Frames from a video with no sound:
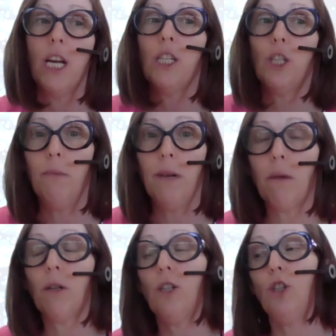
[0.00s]
to be
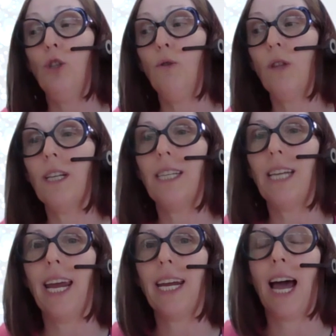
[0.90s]
able to do the
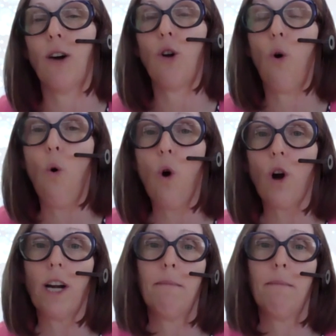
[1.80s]
takeout?
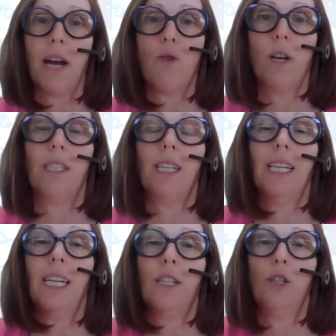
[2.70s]
Or am I going to
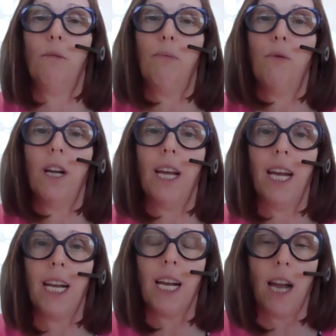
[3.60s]
need to put
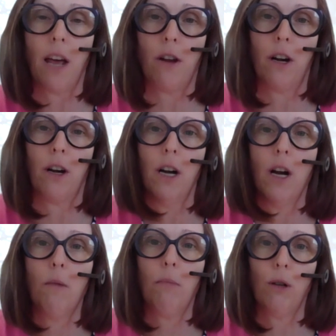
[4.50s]
in another
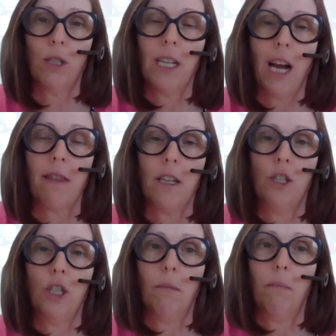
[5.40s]
person on the
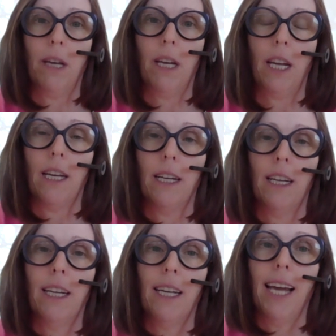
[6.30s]
GP?
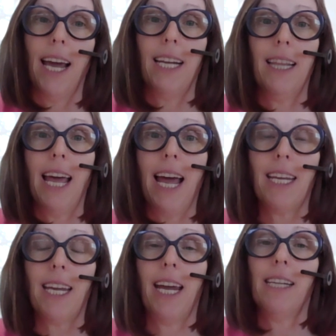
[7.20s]
And in
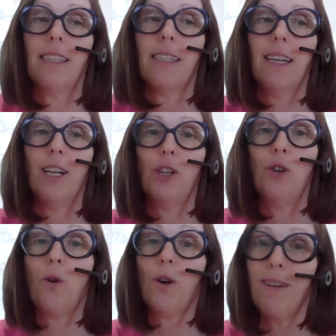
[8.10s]
that case,
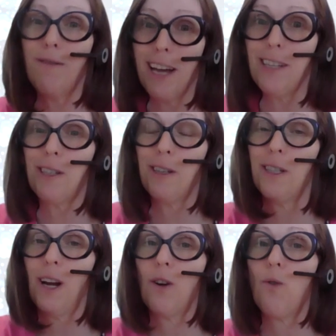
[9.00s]
your
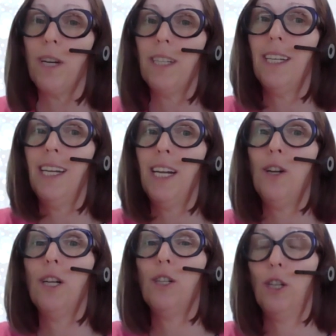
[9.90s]
investors are going to
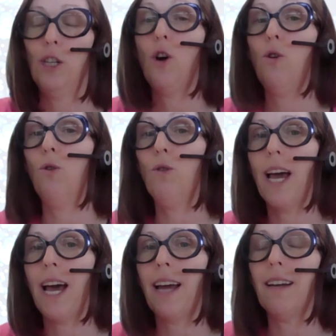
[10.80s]
need to know who
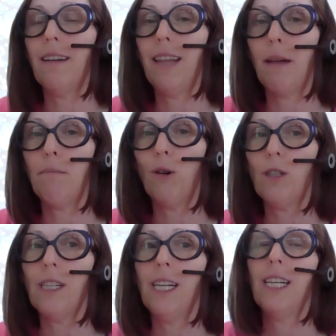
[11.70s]
that
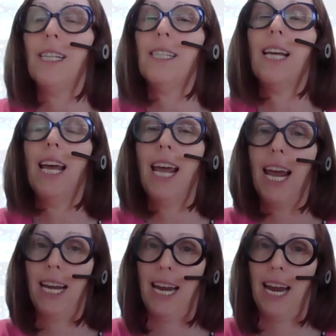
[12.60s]
person is,
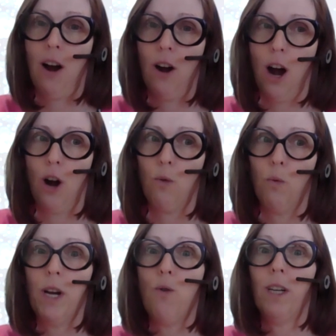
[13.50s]
and are
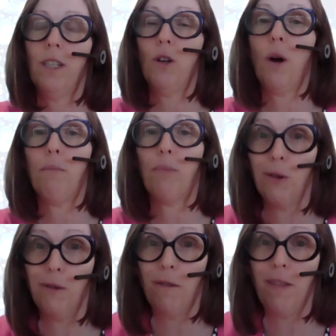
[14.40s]
we going to
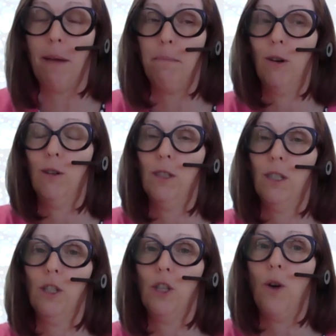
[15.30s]
approve of that
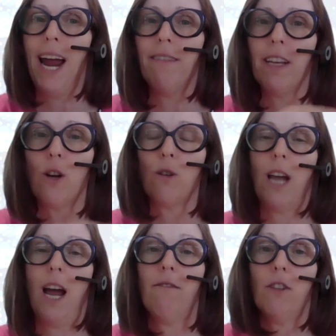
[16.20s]
person? So having those
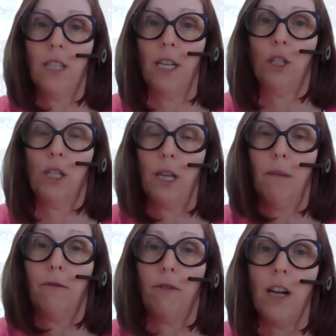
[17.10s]
conversations
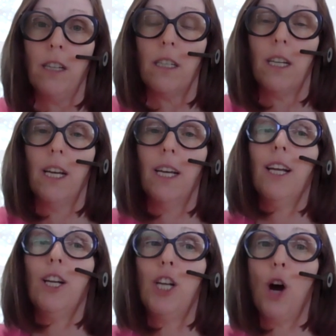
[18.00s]
up front,
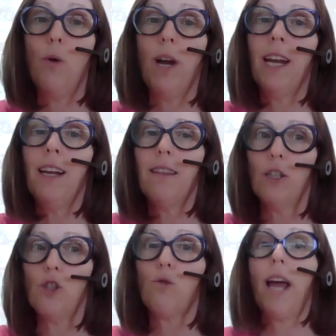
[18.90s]
knowing the
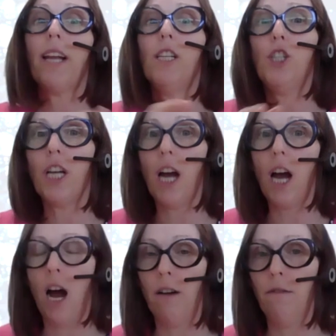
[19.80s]
strategy
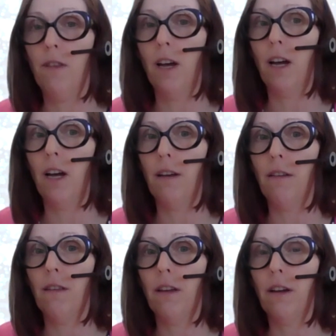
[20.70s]
of
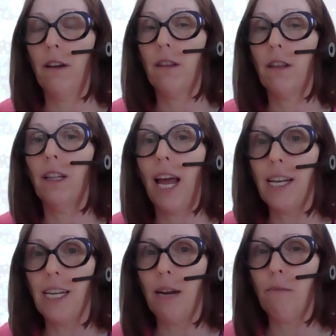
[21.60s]
the
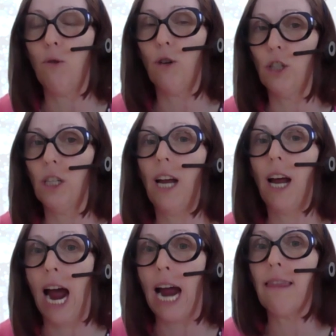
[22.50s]
lending portion,
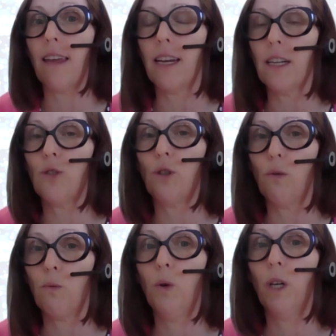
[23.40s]
I think is
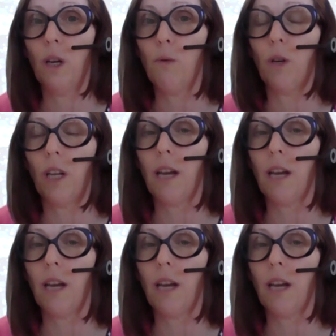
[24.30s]
really, really